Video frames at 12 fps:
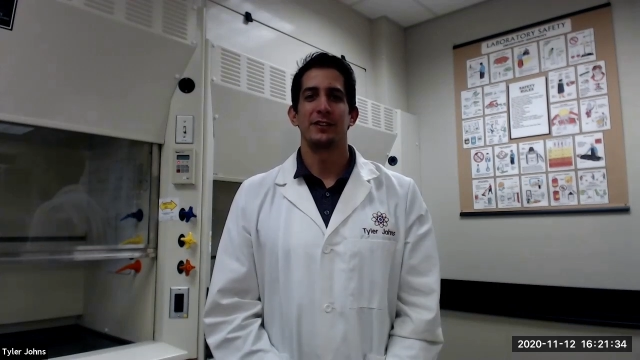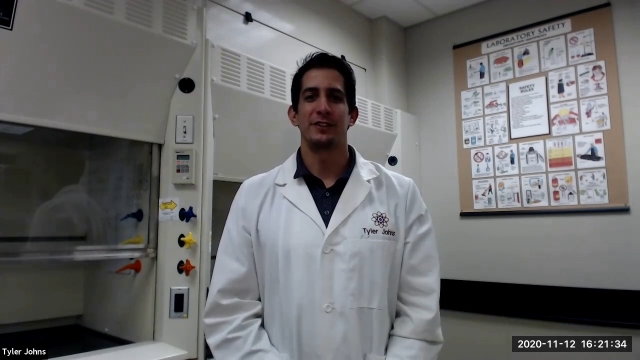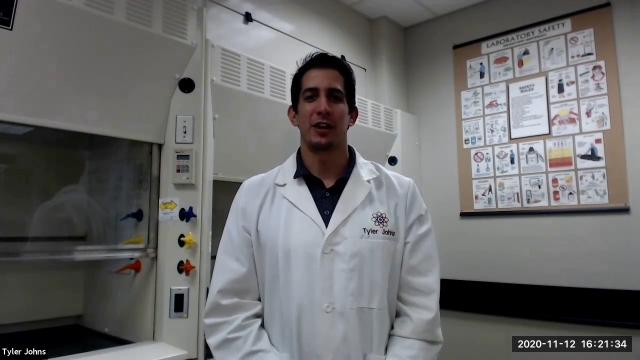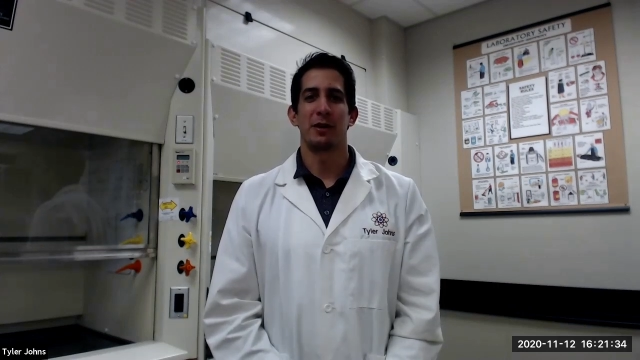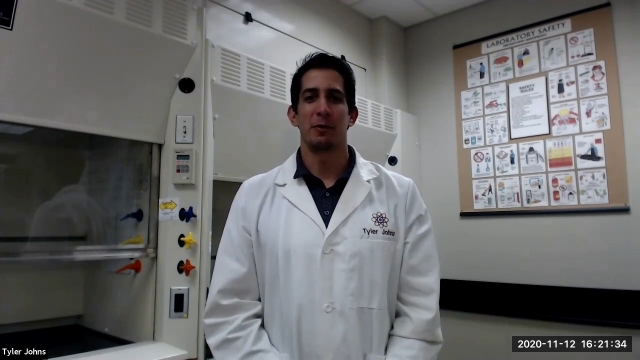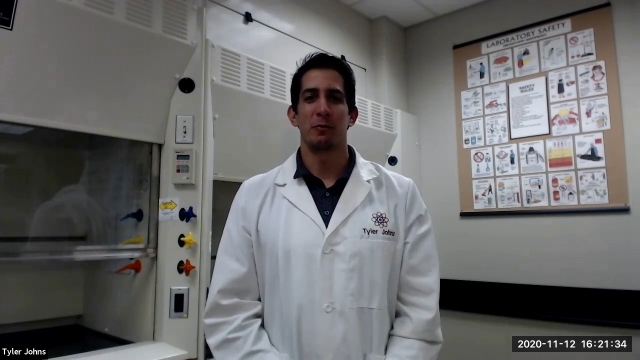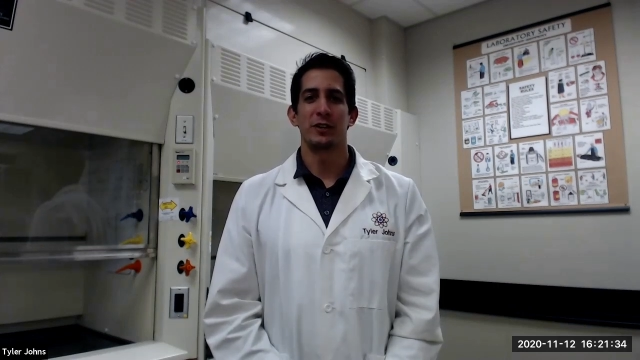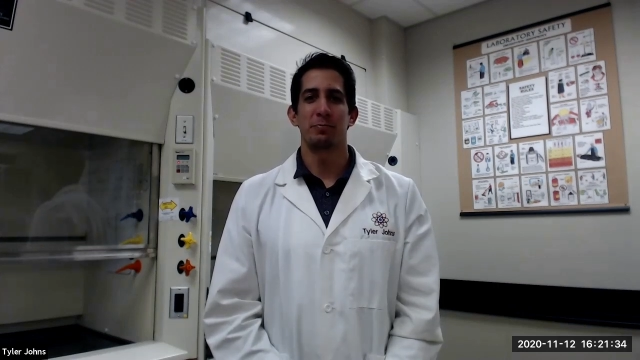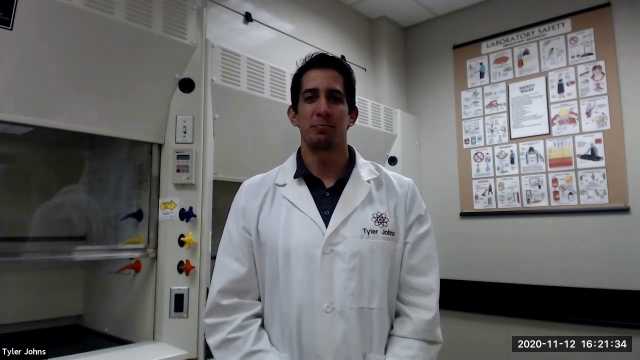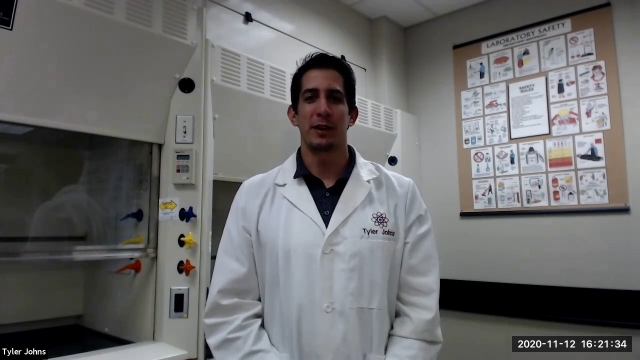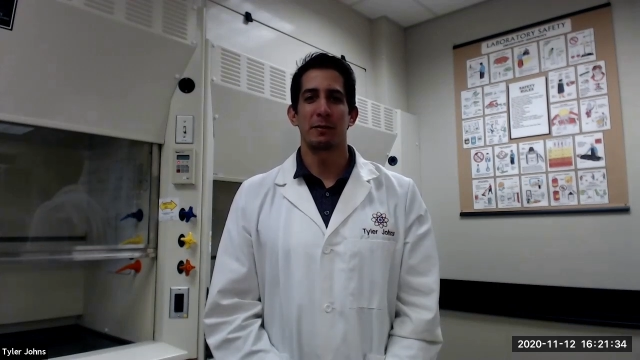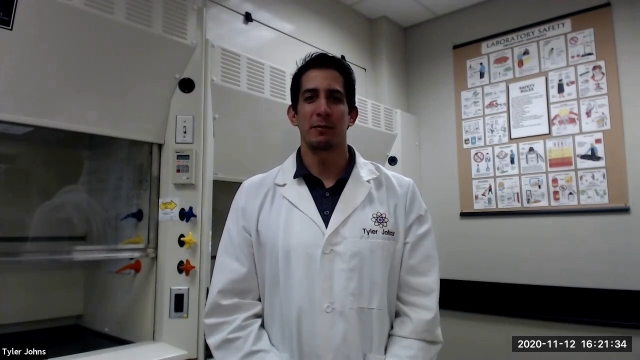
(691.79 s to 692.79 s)
Determine
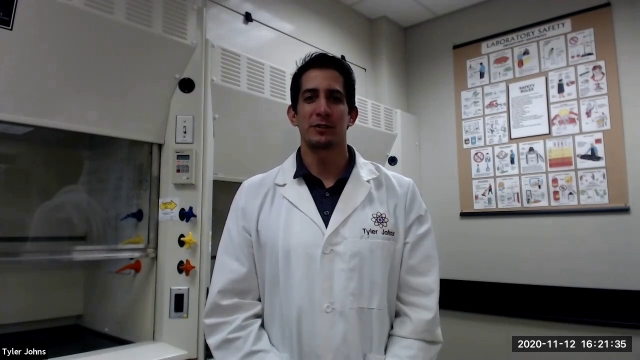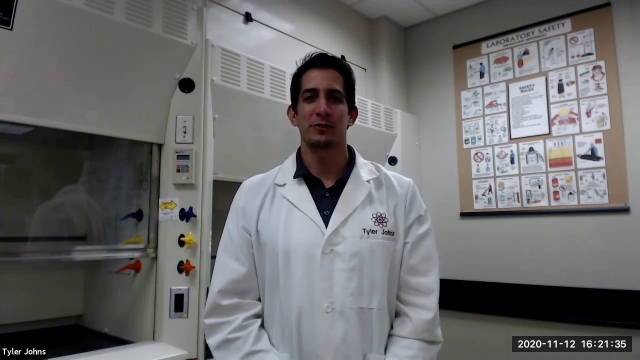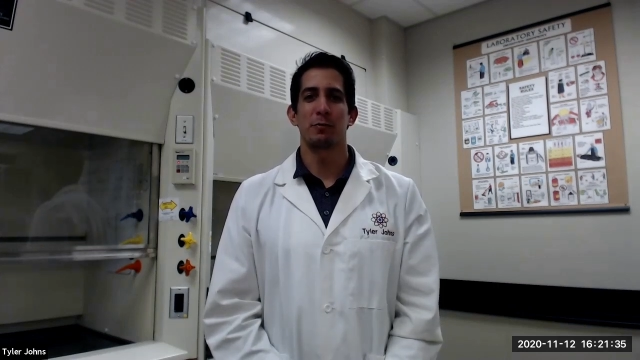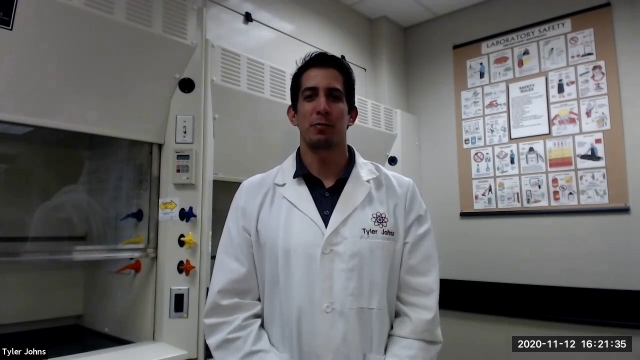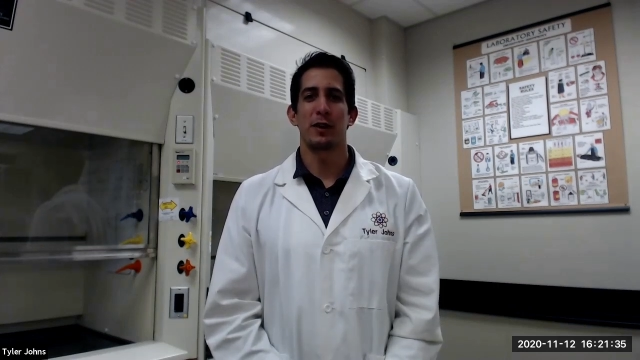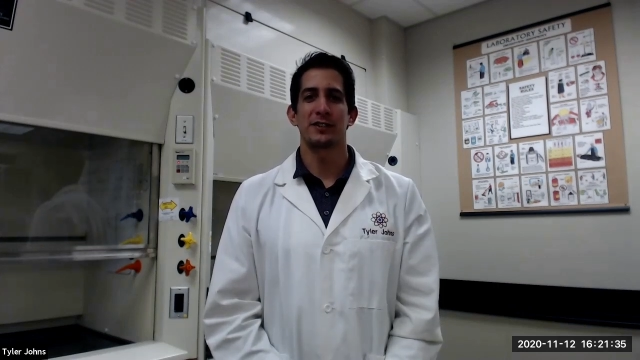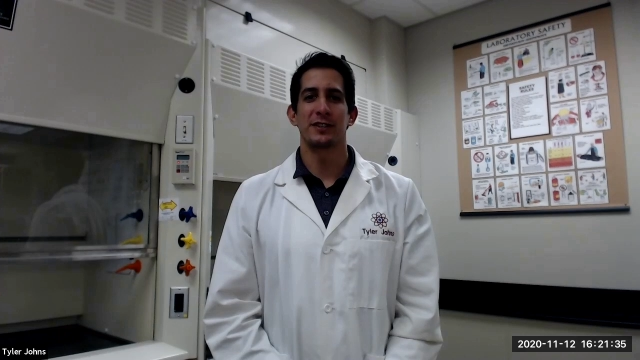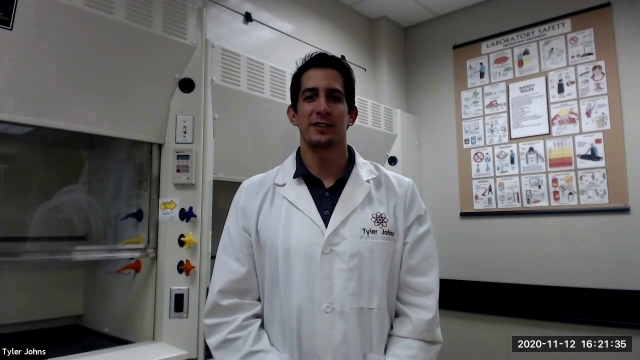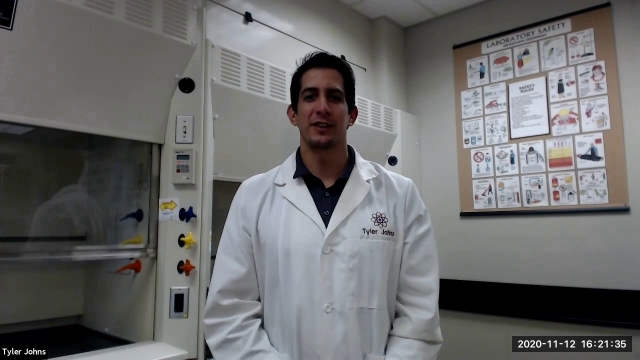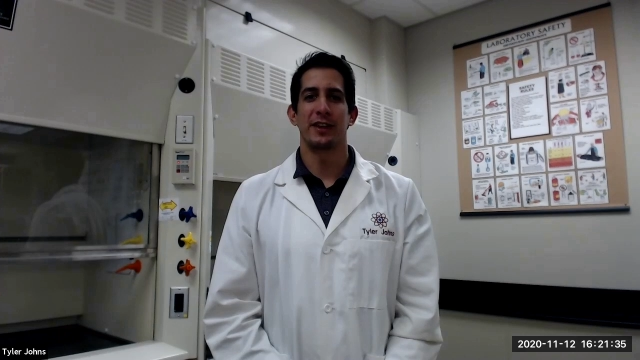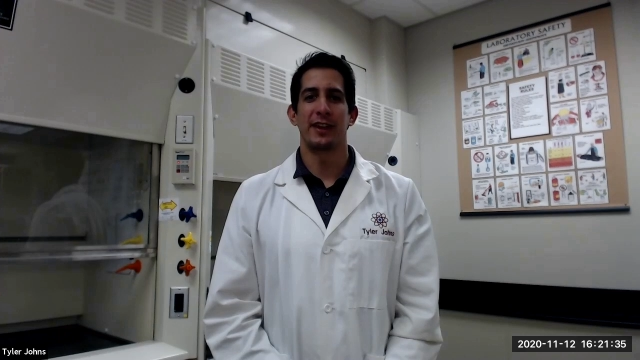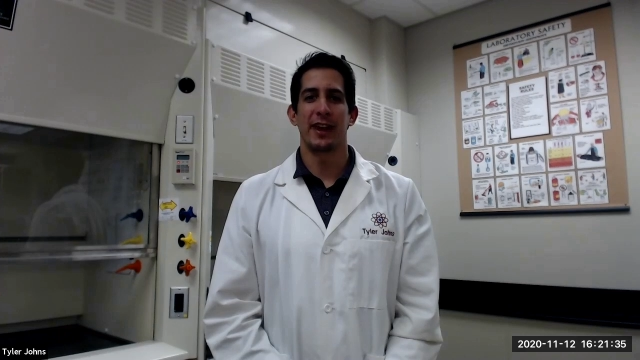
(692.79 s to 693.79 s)
which pigments were present
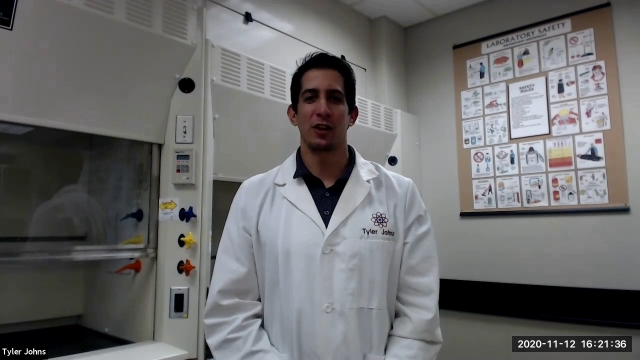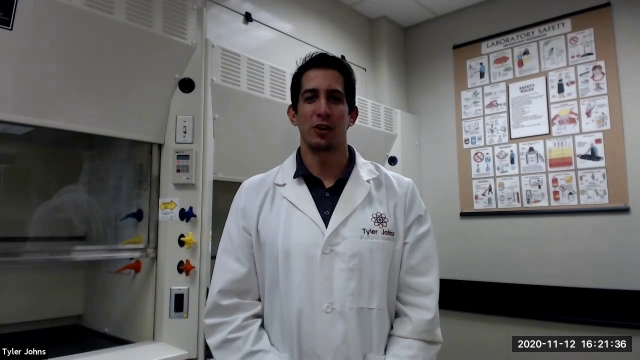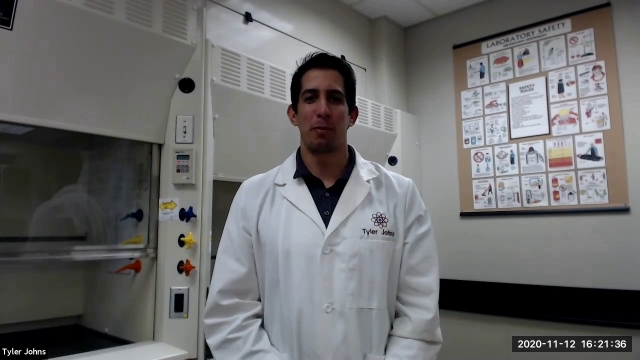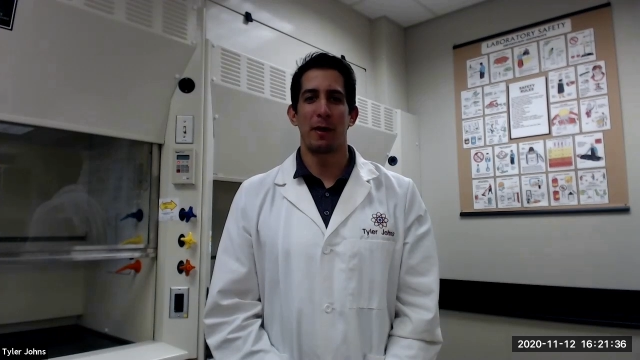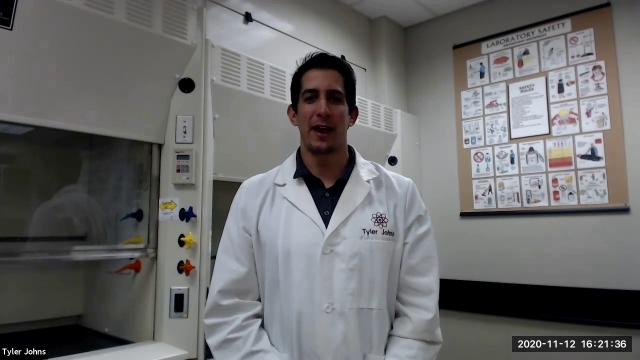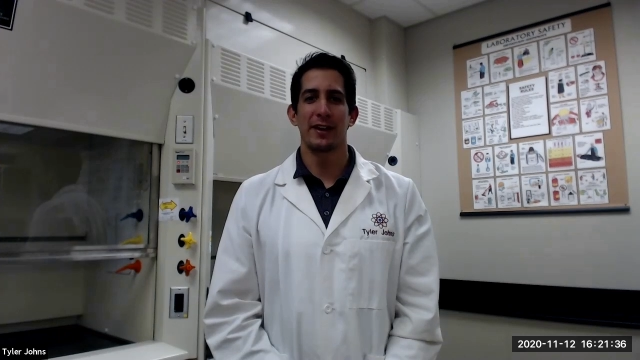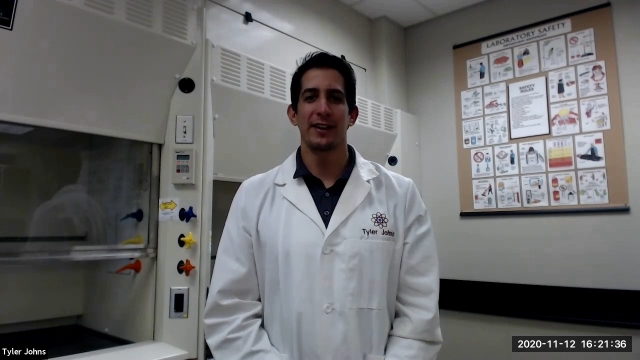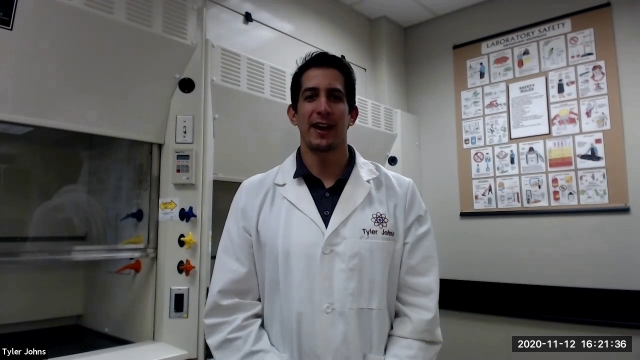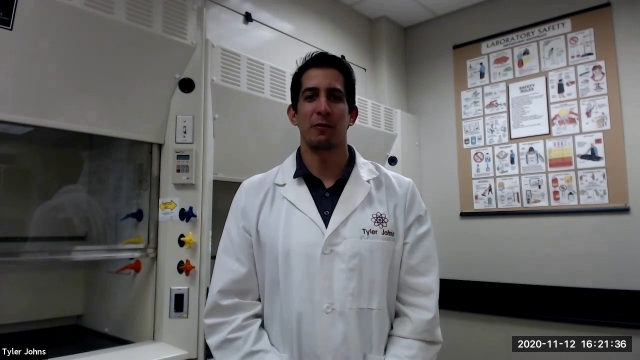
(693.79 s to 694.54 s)
in the yellow band